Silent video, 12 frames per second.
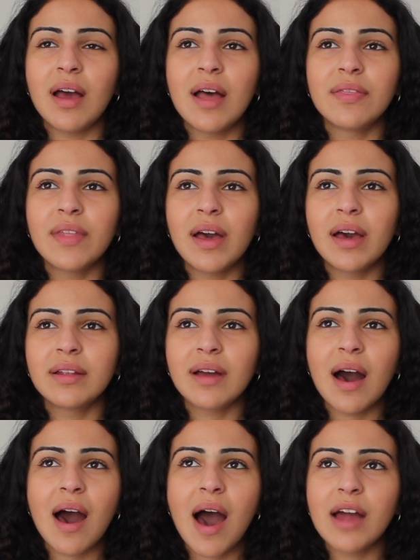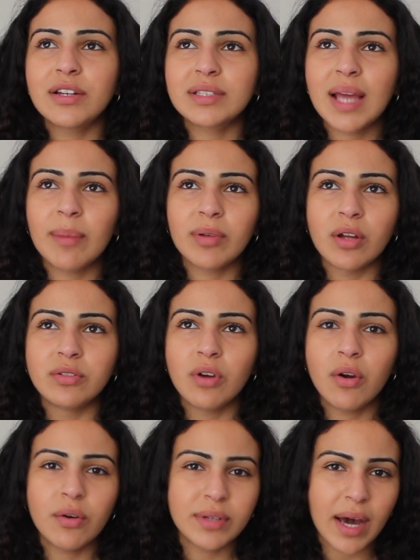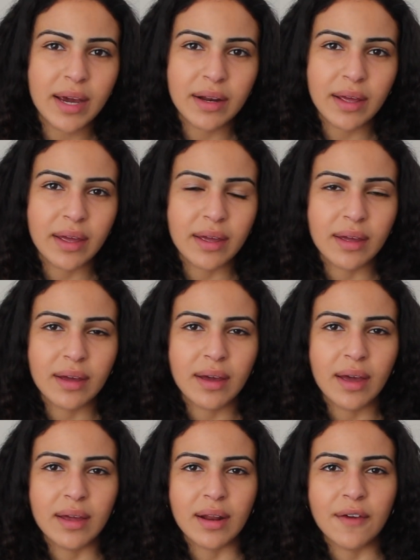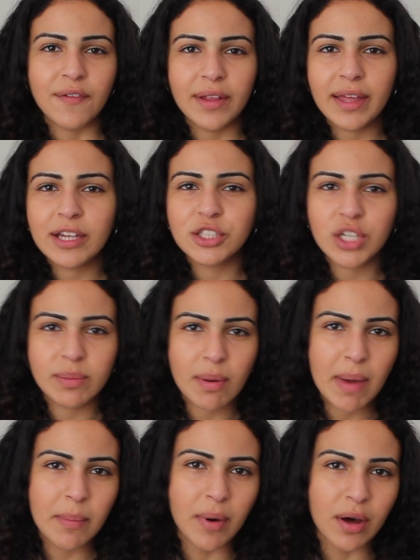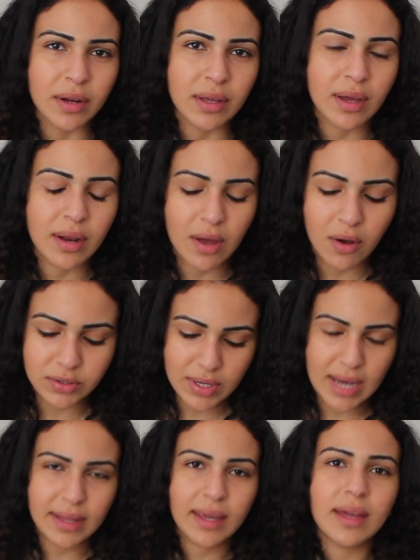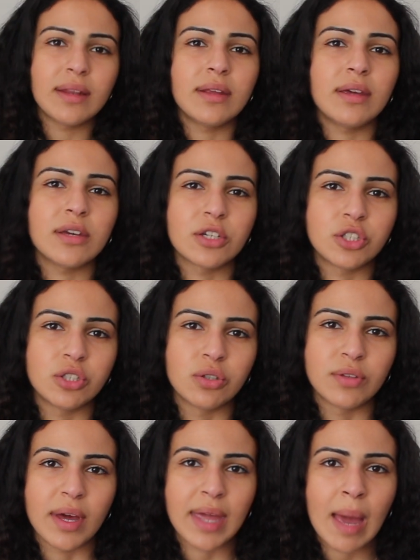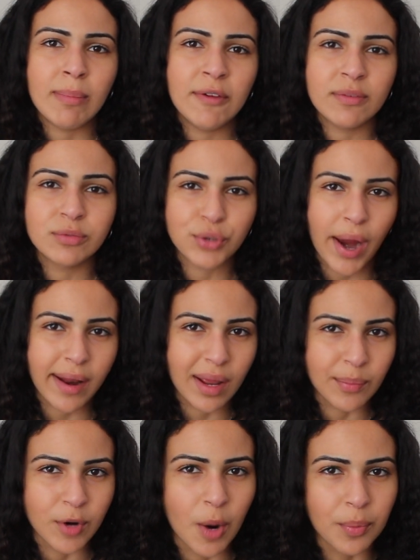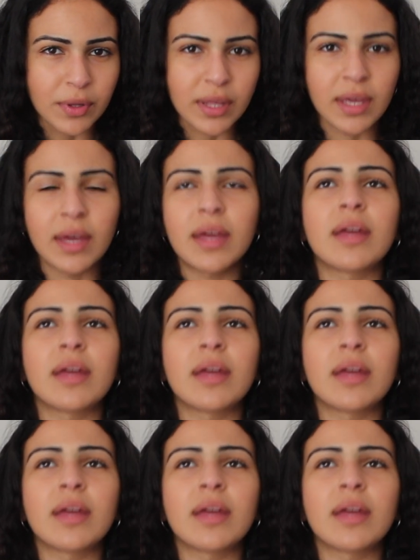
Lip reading: And then I just kept on yo-yo dieting and I felt like shit about my body, and I also had like a knee issue that kept me from training properly.